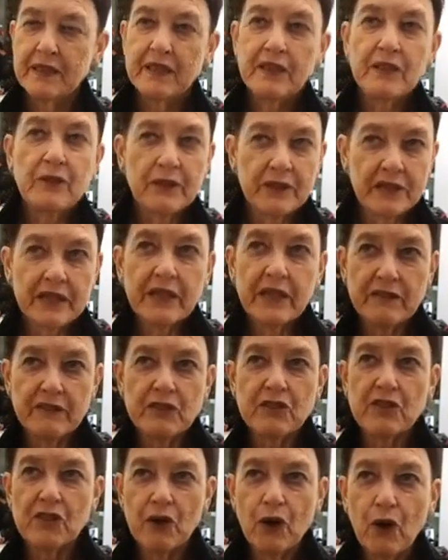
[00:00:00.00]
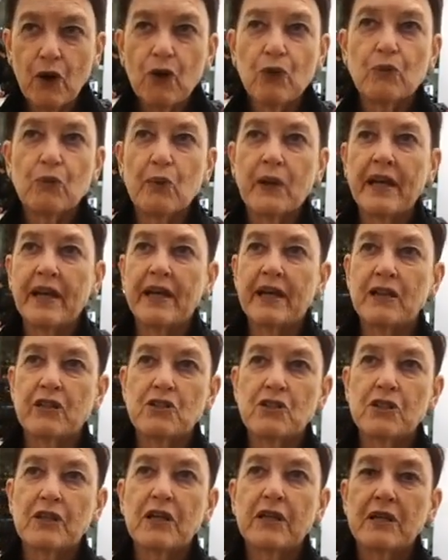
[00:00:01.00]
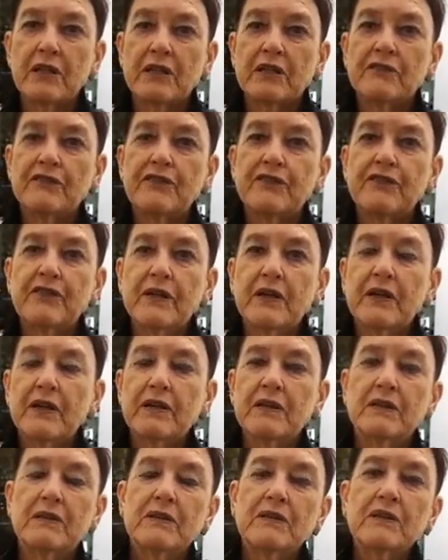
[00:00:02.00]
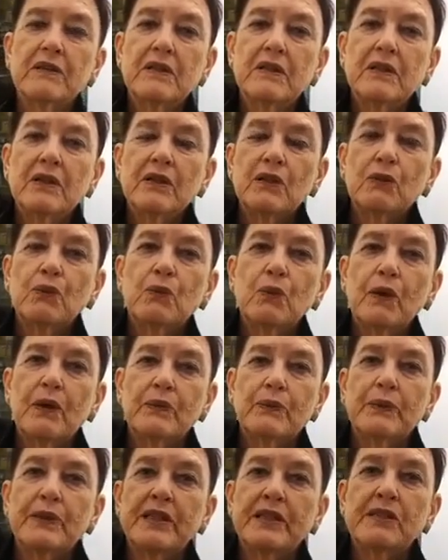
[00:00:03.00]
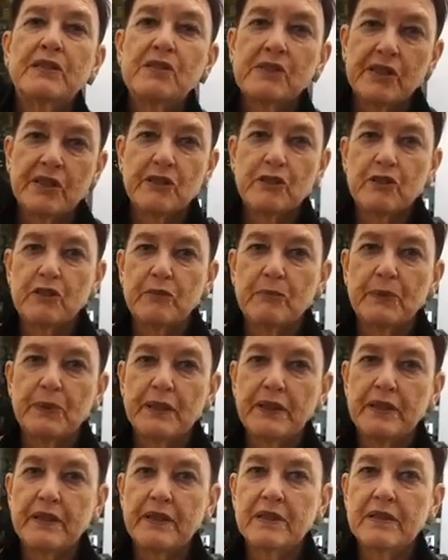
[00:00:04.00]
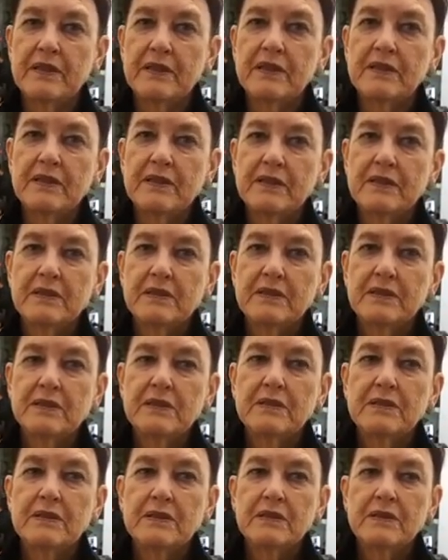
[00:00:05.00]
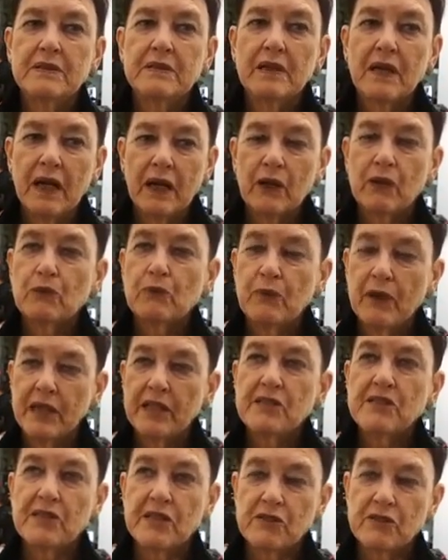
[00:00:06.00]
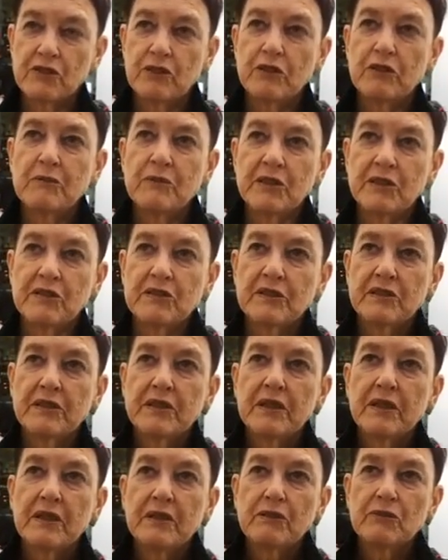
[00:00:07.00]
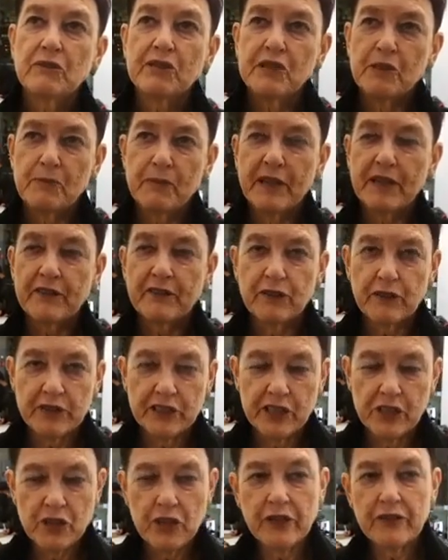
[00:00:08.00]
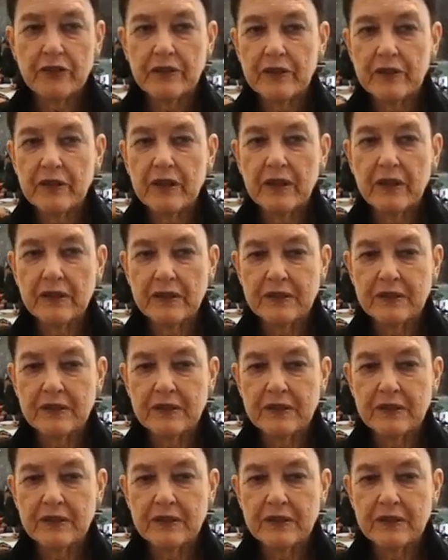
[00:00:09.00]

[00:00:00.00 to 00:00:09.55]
You know, it covers the whole range of what we consider to be our rights as humans. Respect for each other.